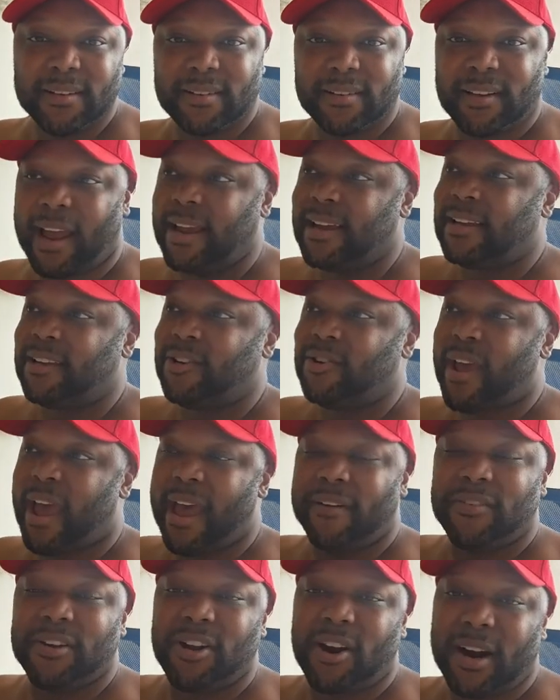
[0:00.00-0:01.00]
Like, you
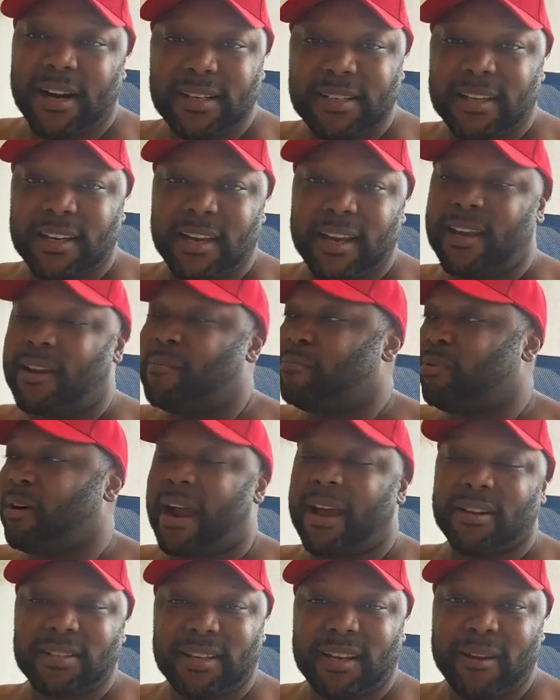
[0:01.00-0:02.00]
have dark-skinned,
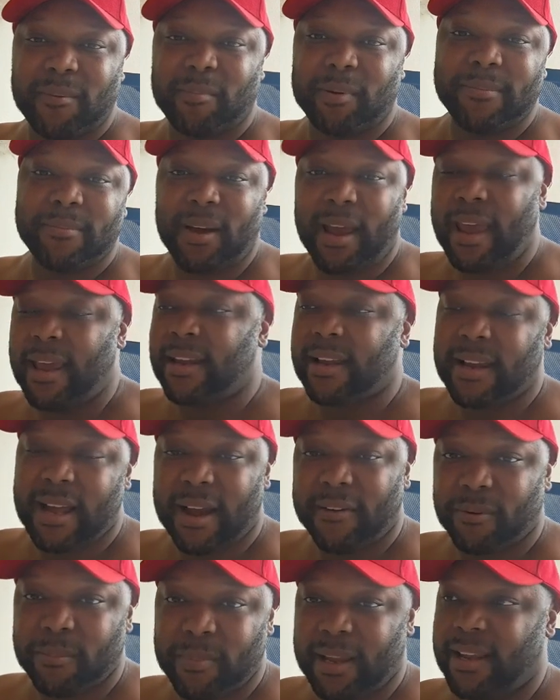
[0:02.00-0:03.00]
brown-skinned people in the
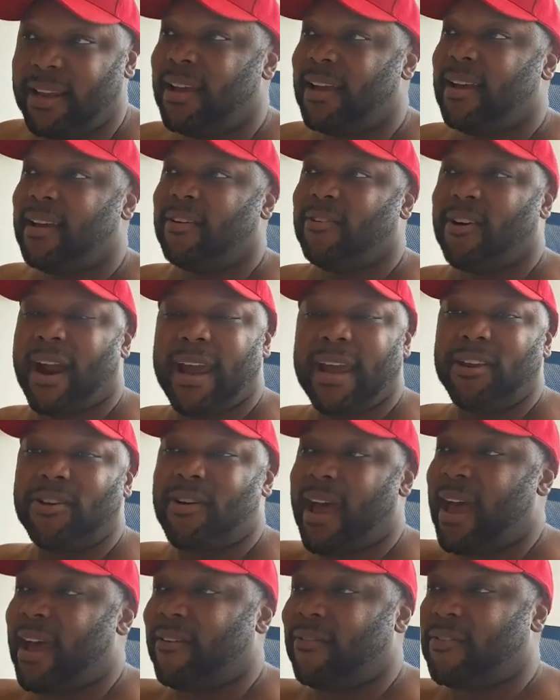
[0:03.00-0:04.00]
government, right?
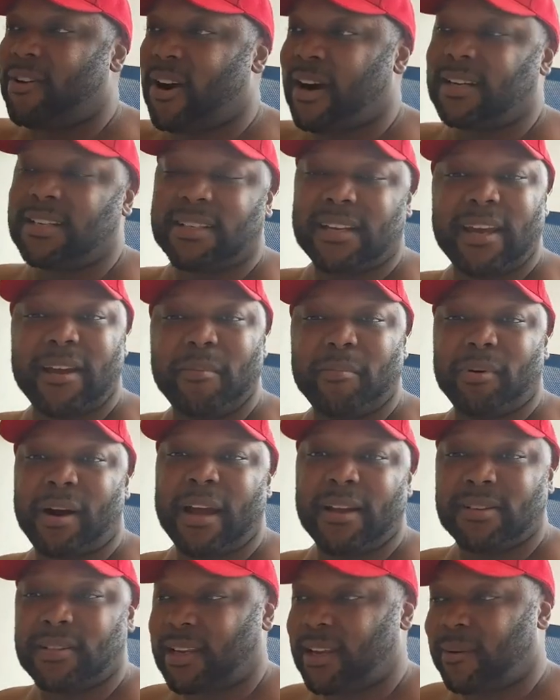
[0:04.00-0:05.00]
You have dark-skinned,
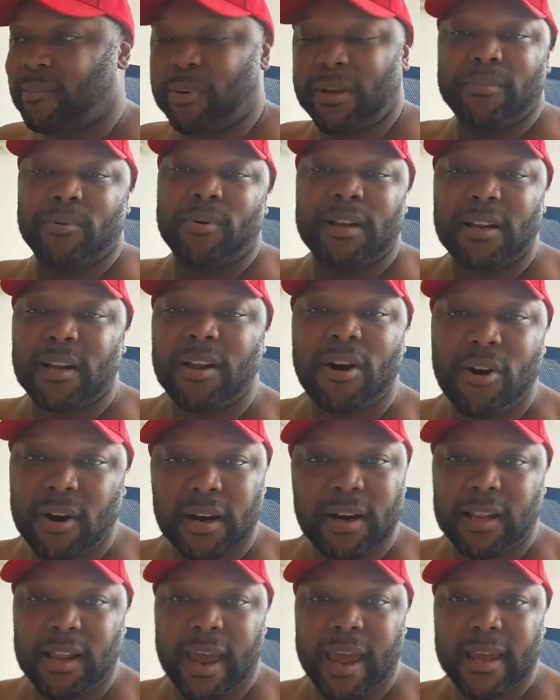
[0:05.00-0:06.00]
brown-skinned people in the
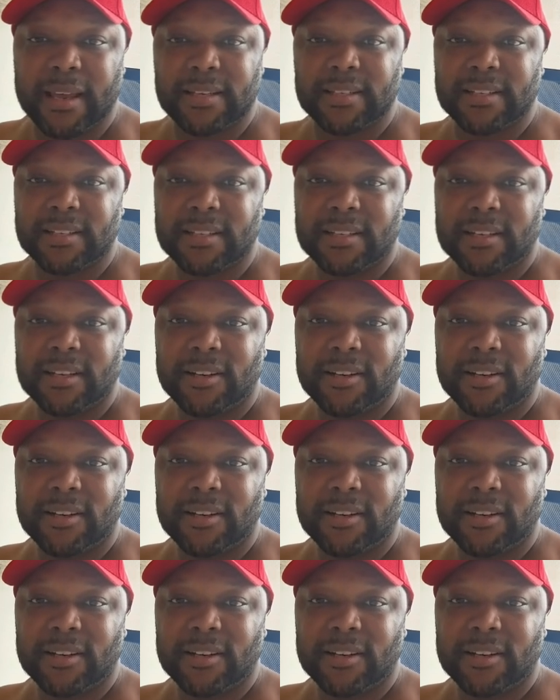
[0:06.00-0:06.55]
lower class,